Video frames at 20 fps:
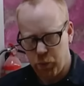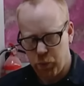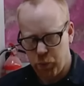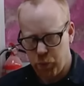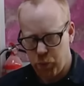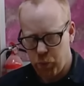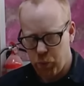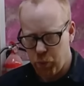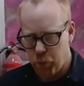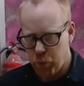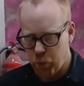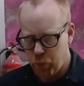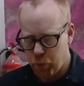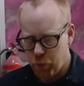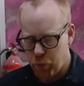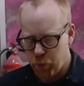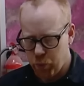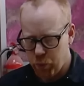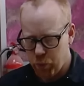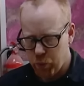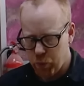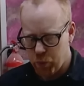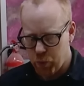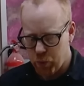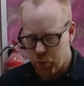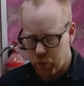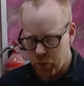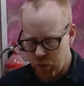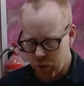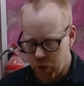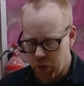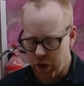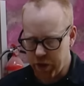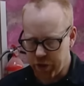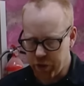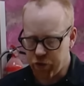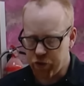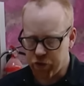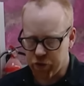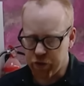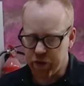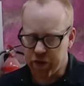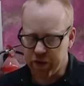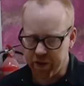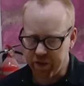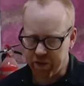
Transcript: Yet somehow, this oil and water